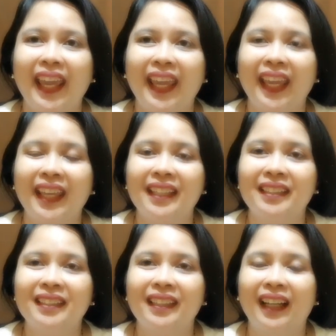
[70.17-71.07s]

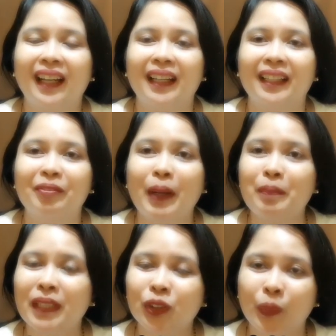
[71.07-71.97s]
and
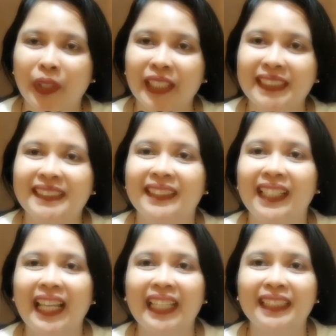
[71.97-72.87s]
published works
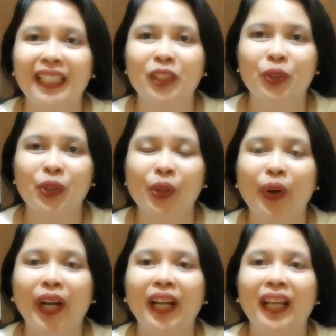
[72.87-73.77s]
related to
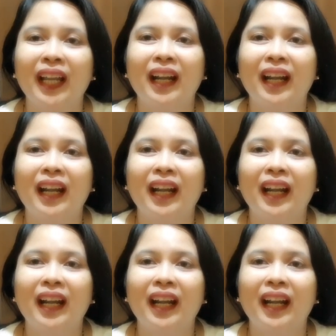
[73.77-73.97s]
your